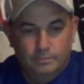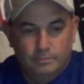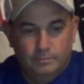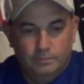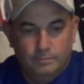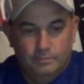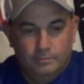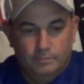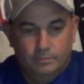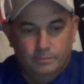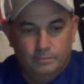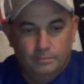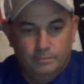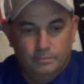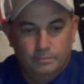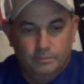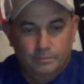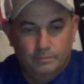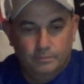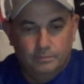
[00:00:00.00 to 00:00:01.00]

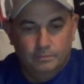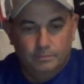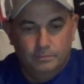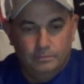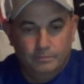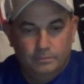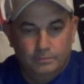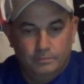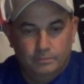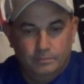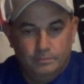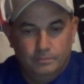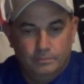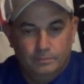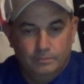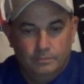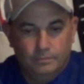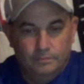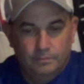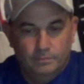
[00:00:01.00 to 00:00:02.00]

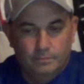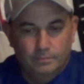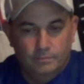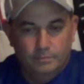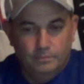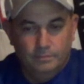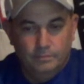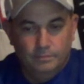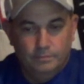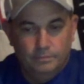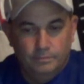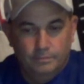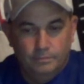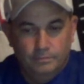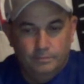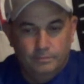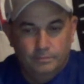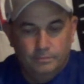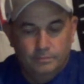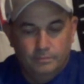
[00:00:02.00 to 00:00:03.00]

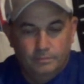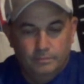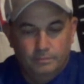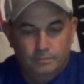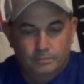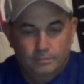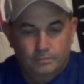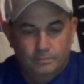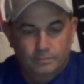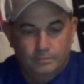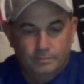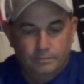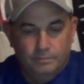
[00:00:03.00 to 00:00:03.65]
The person shown says nothing.